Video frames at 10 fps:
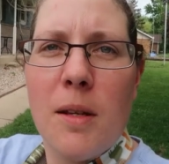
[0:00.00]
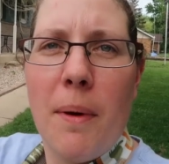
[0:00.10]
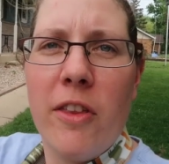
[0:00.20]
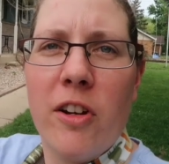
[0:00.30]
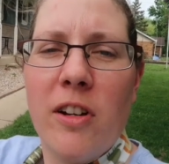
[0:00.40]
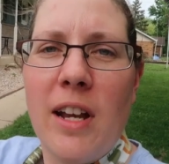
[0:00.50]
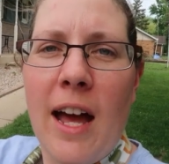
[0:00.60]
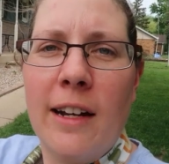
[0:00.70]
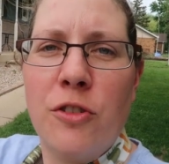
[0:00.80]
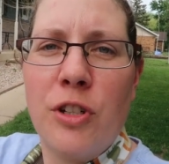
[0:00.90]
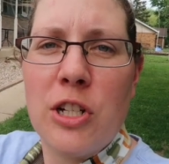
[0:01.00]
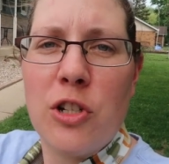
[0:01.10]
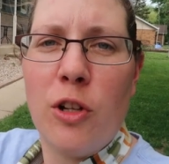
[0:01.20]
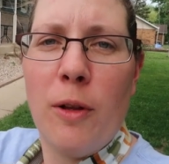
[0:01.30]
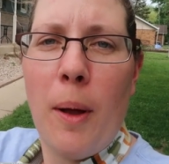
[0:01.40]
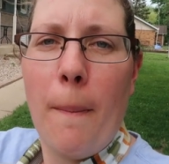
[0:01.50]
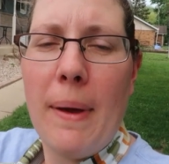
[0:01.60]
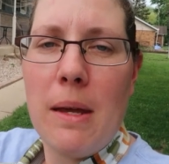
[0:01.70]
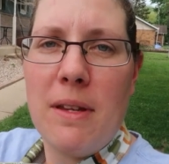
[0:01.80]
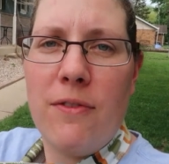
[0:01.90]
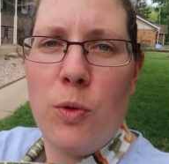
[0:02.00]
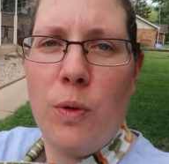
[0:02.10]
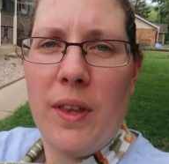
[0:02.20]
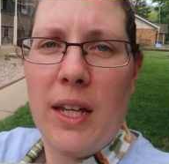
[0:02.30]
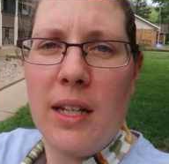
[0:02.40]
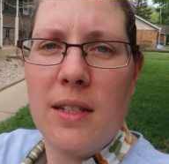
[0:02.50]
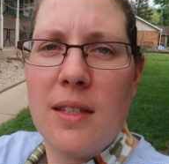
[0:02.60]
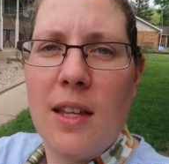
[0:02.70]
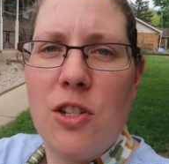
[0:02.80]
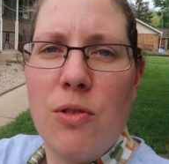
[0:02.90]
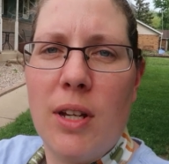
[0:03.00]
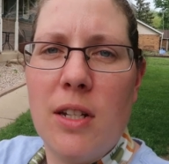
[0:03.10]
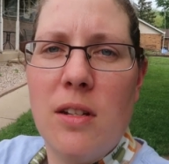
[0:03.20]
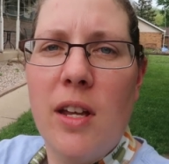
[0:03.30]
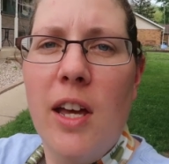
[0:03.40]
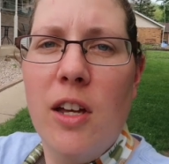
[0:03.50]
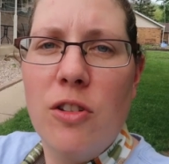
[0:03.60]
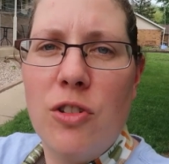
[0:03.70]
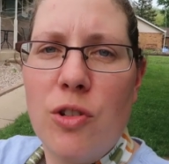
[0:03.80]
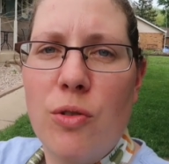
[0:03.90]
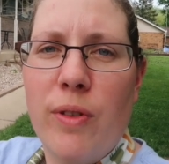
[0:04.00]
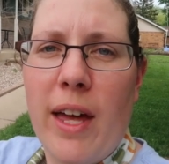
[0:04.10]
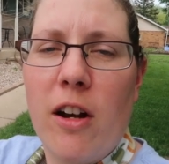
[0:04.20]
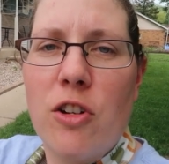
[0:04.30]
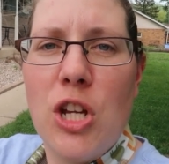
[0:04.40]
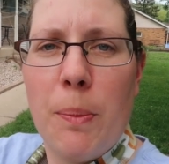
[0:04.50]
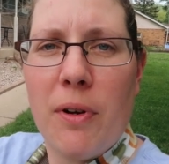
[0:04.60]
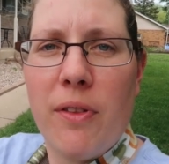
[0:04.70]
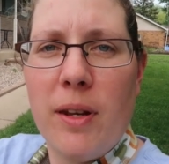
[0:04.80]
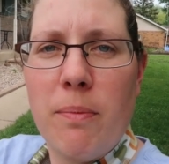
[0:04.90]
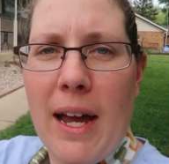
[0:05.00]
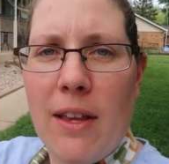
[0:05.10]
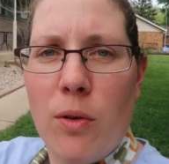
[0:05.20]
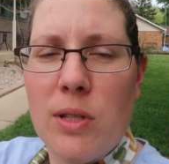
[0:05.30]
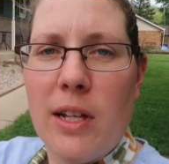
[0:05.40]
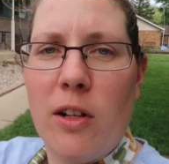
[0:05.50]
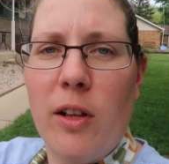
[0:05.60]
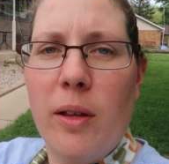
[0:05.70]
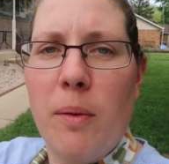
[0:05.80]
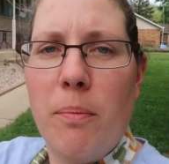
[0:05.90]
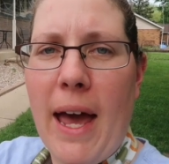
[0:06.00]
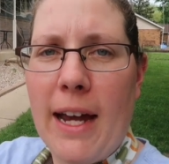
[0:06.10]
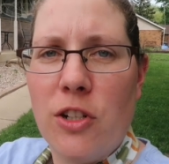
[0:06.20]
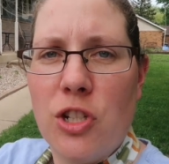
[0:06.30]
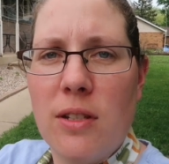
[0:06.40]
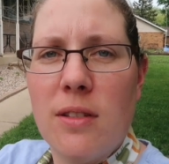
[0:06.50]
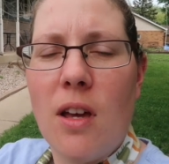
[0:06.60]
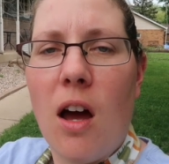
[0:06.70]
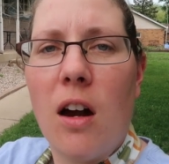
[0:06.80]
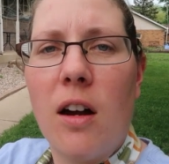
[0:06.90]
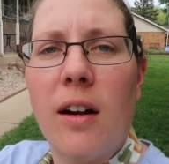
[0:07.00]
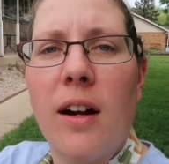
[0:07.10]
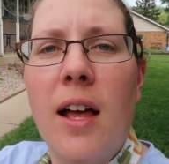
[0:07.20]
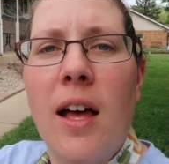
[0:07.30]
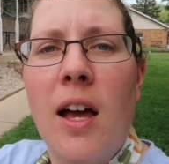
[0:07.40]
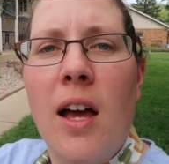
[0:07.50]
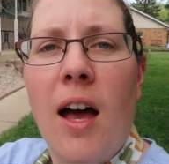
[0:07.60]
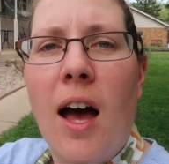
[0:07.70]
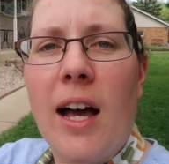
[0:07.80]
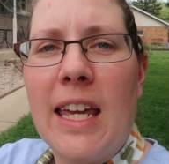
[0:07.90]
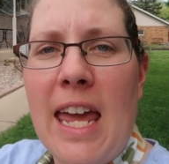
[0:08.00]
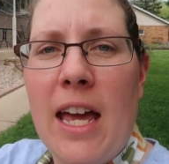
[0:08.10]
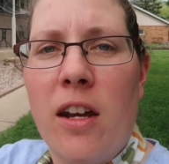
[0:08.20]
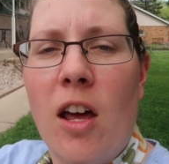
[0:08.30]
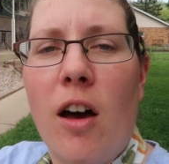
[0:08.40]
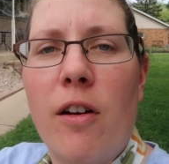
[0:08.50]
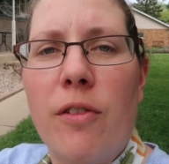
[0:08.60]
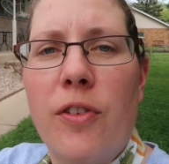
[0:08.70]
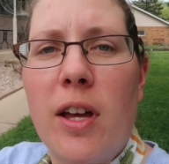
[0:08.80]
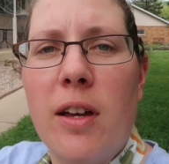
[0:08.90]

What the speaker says: Some other non-traditional baby food things that you can do that are cheaper than buying those little packages are a can of